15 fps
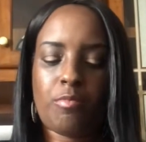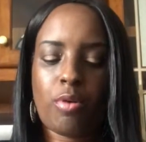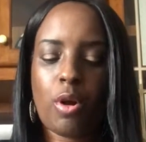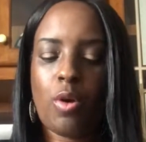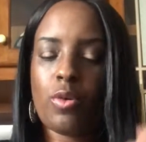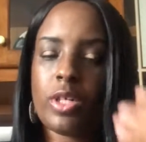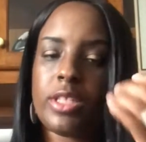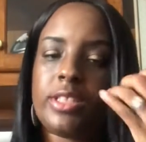
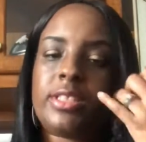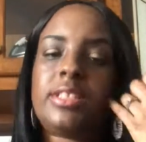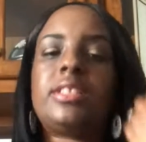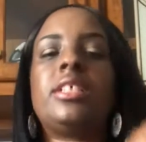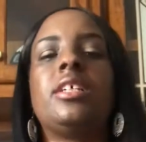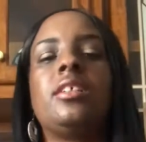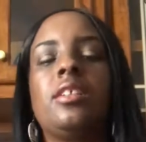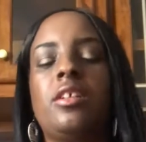Pro
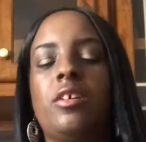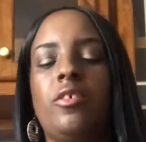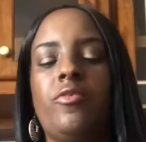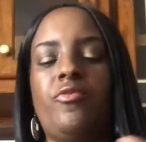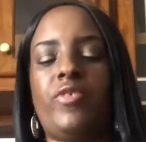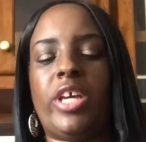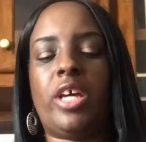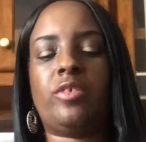Concealer
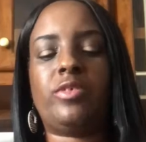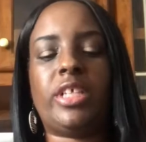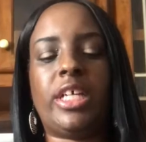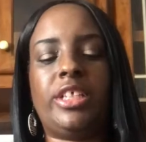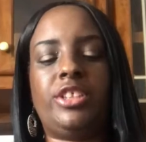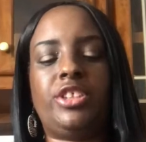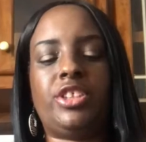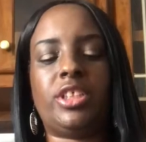
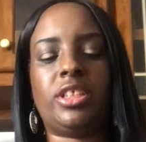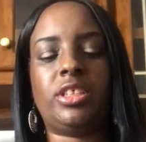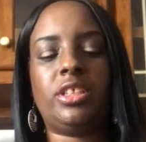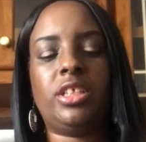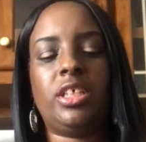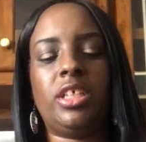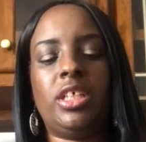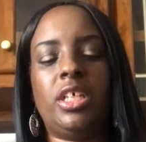
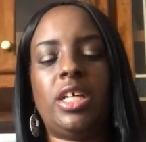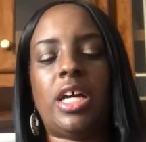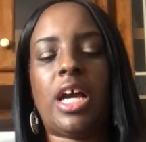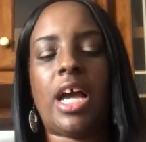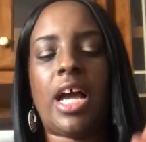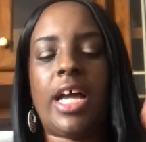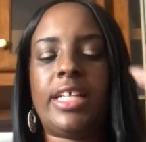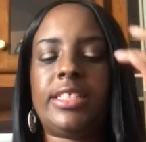Foundation
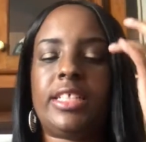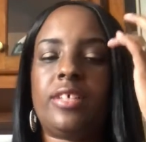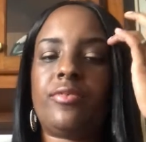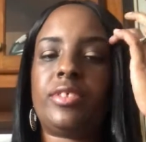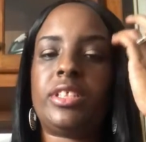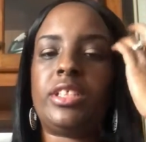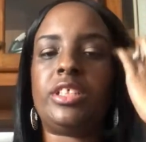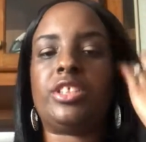High
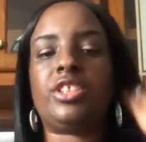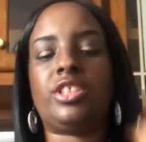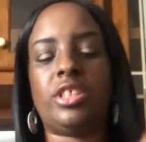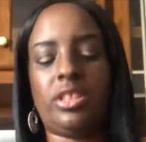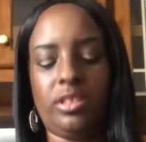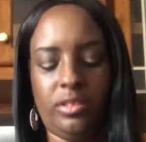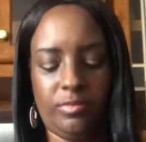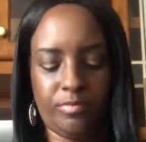
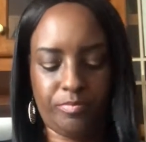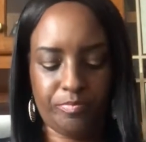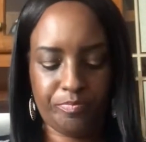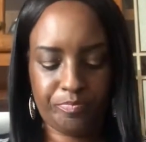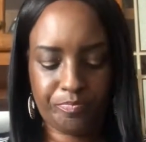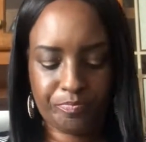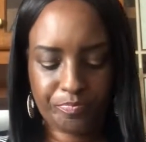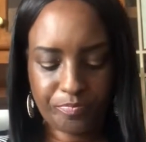Definition,
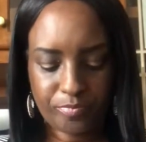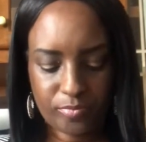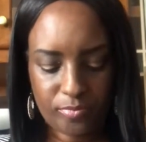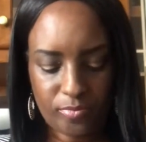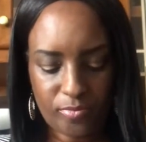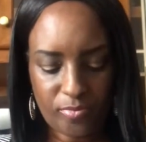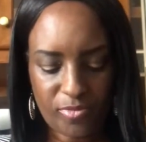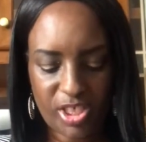
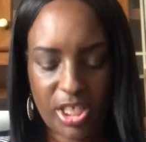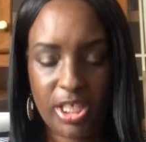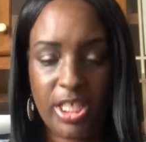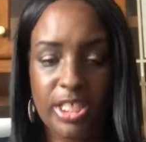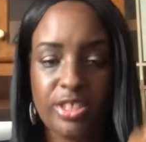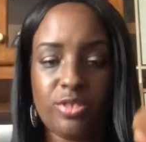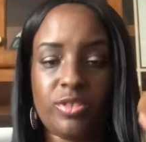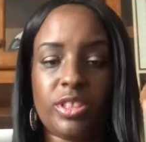and
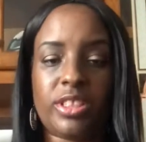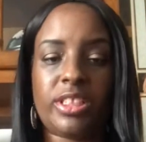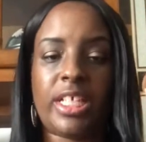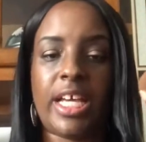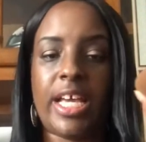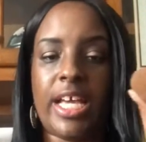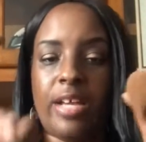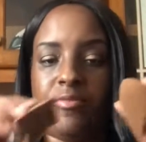as you can
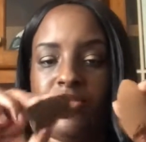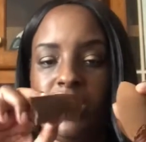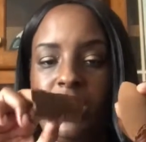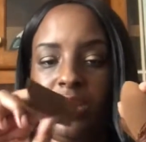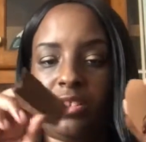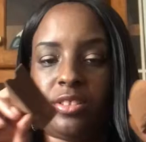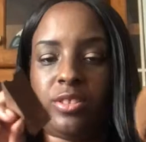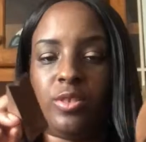see, I have
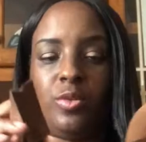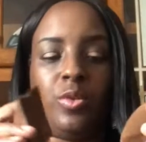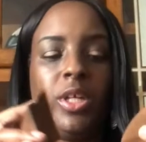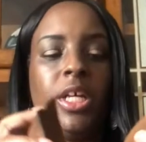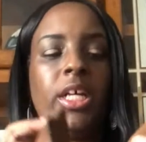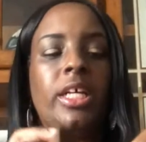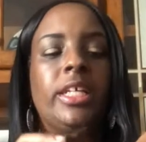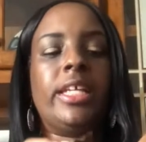these two.
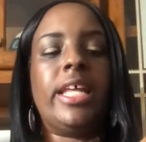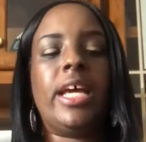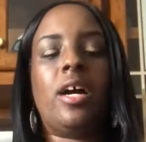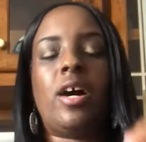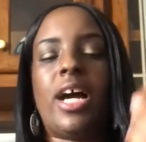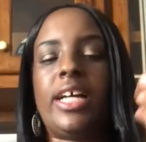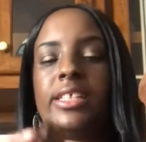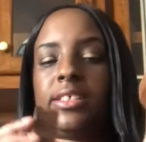
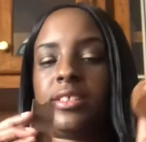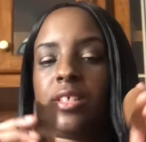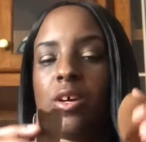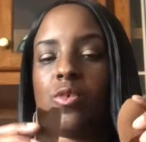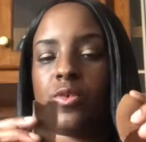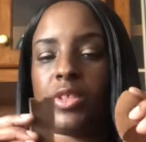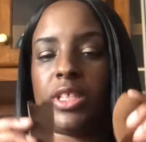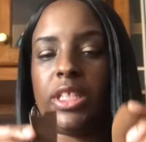Now, I
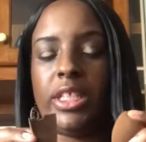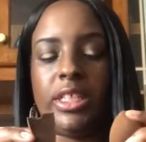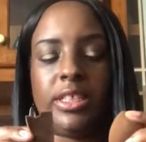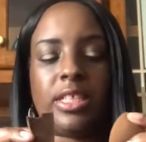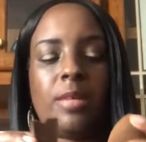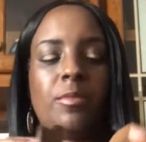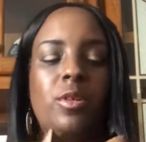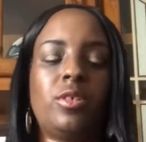soaked
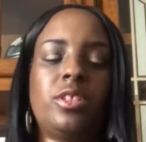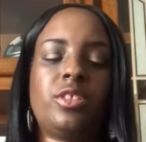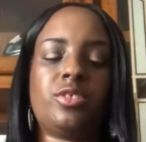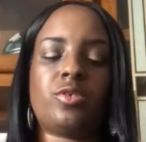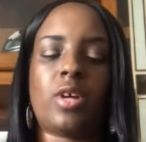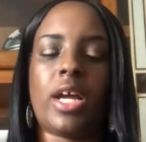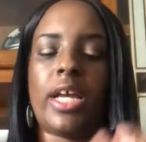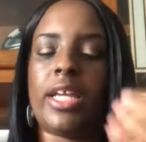these. I'm going to
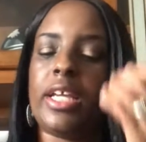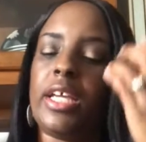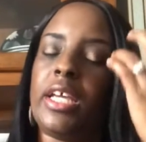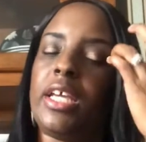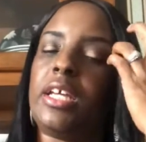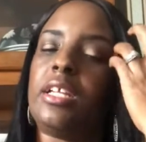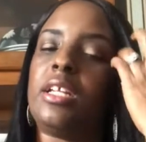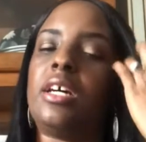try
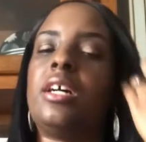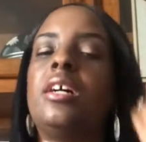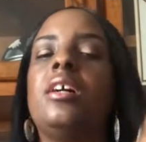and